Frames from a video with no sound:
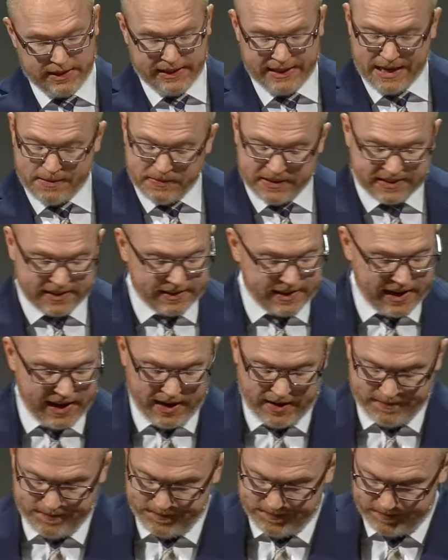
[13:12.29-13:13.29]
And that means,
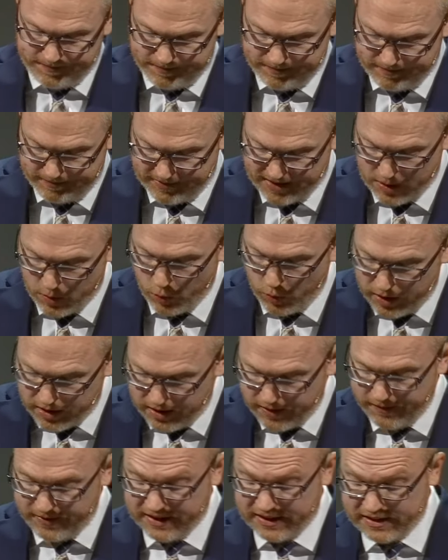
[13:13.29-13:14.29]
again, that one of